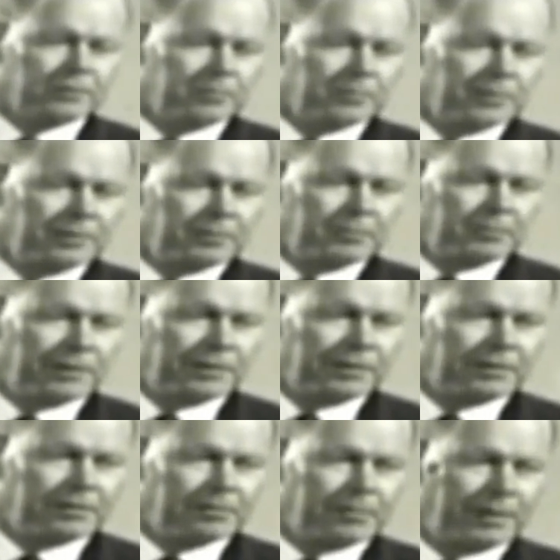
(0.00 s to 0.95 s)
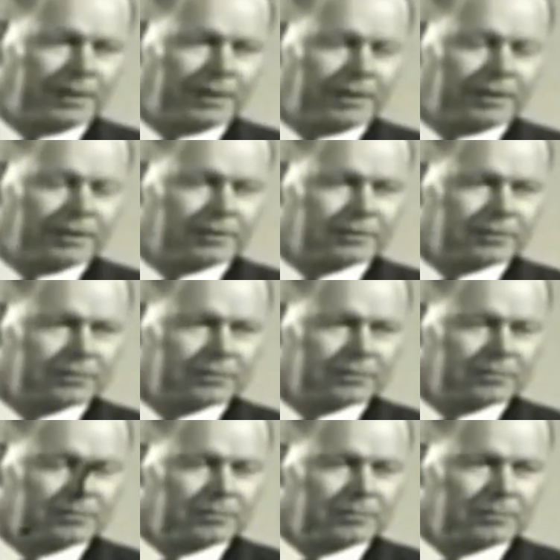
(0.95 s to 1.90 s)
to me by a man
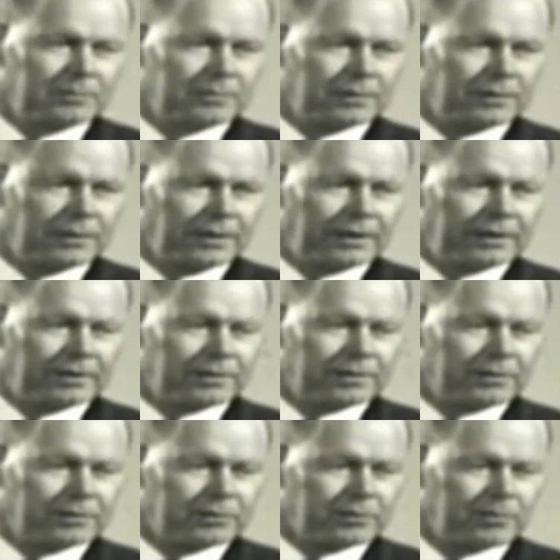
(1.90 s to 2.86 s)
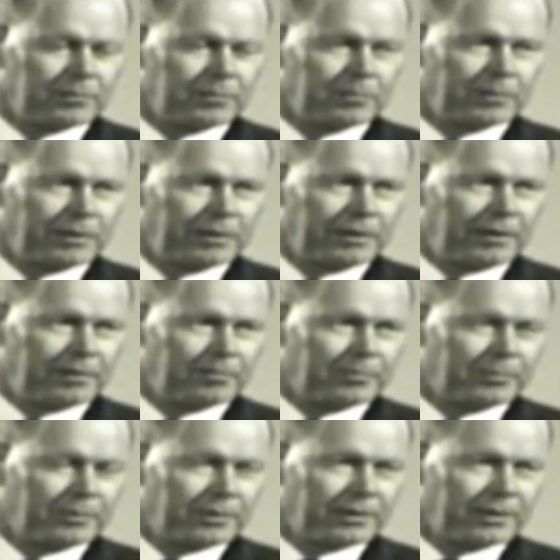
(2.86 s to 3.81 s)
who landed a ship at my
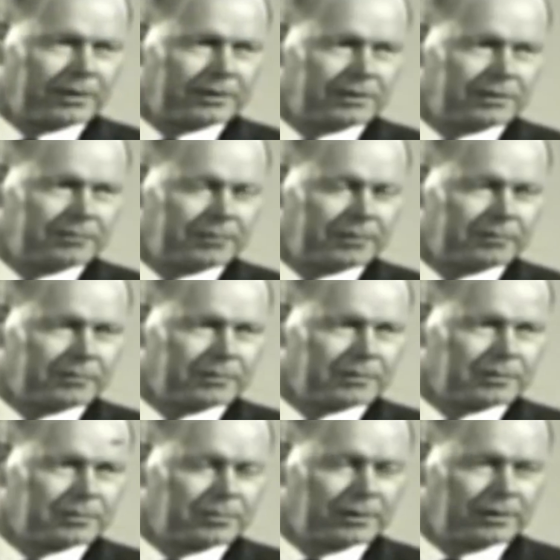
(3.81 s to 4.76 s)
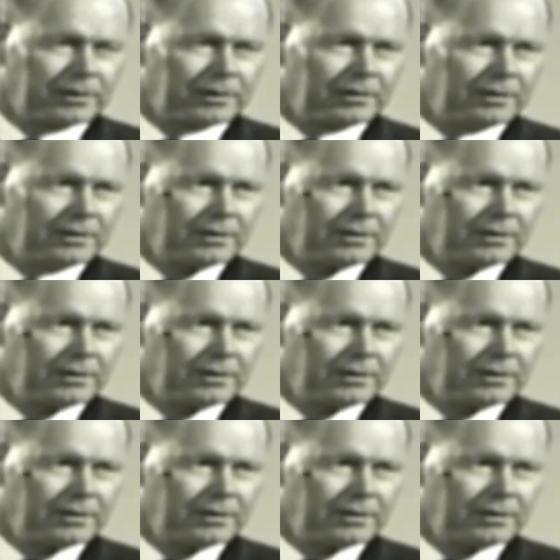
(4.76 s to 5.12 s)
airport in 1953.